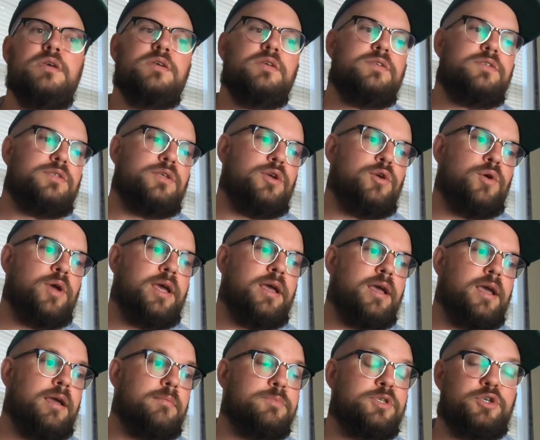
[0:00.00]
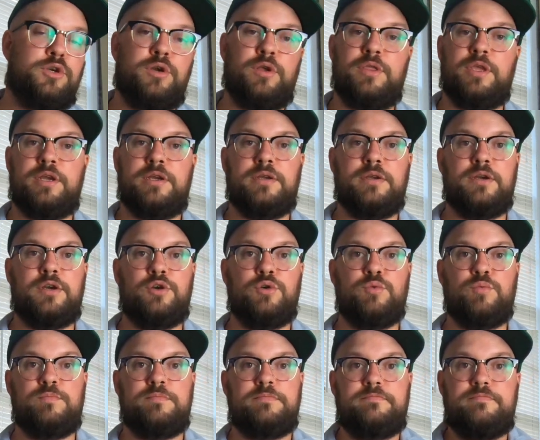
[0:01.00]
So I'm sure
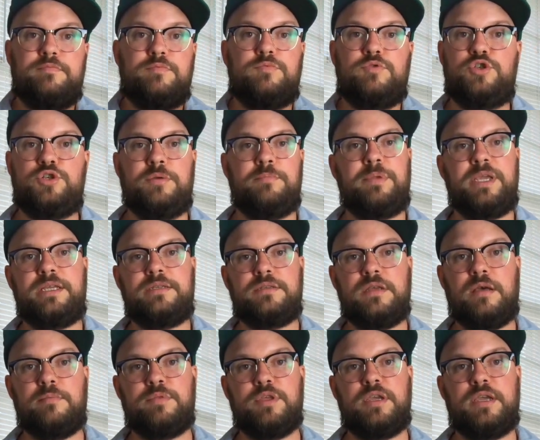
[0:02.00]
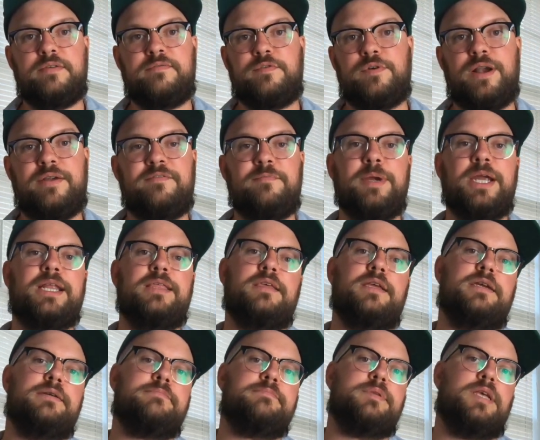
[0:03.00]
there should be something for everybody
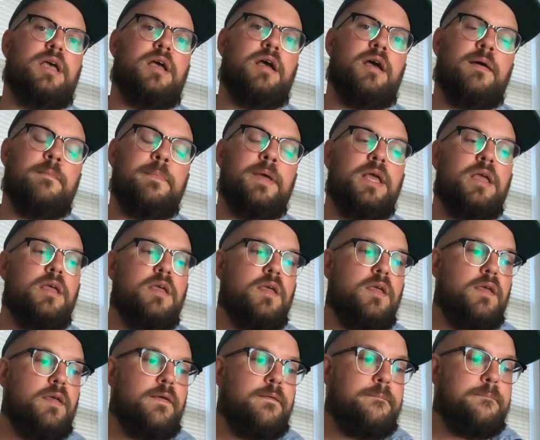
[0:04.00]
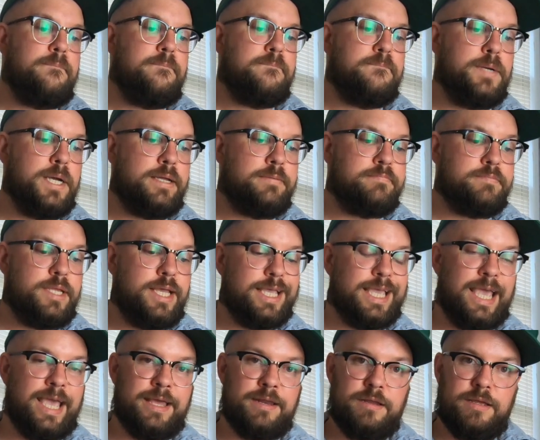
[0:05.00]
there. But
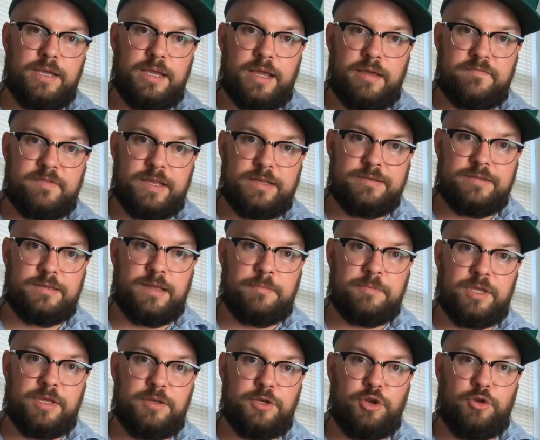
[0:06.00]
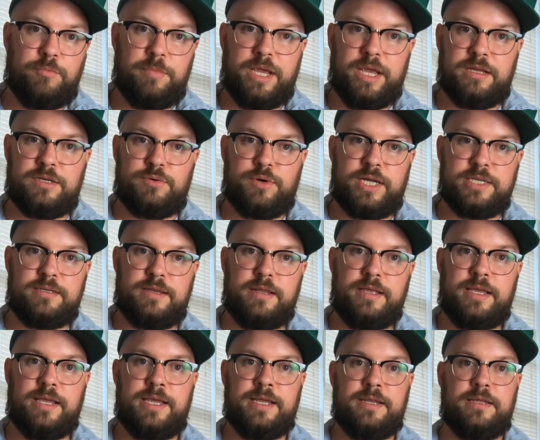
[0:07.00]
again, if that's something you'd be interested
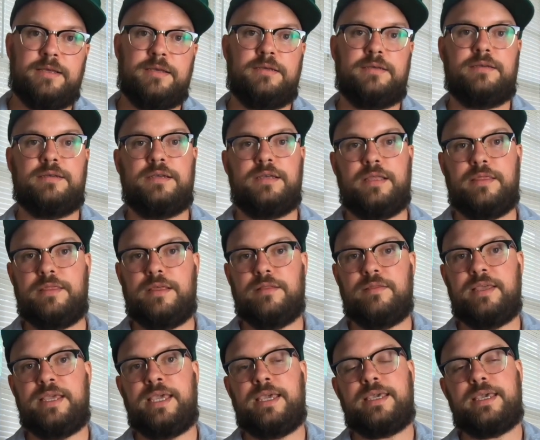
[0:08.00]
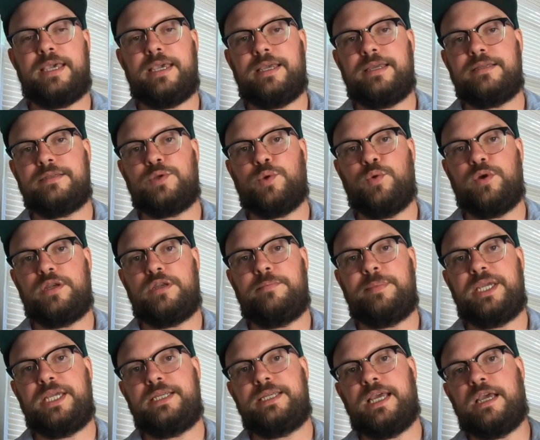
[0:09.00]
in, the link is going to
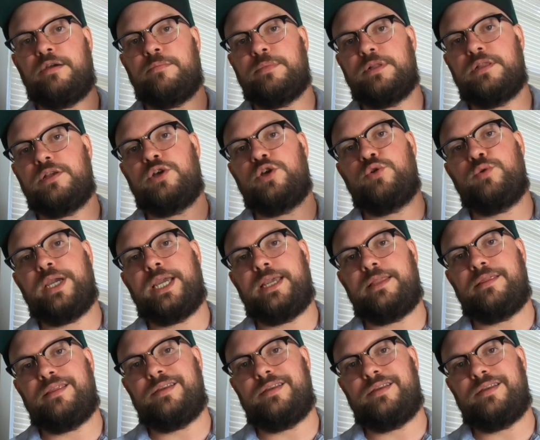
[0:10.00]
be down below in the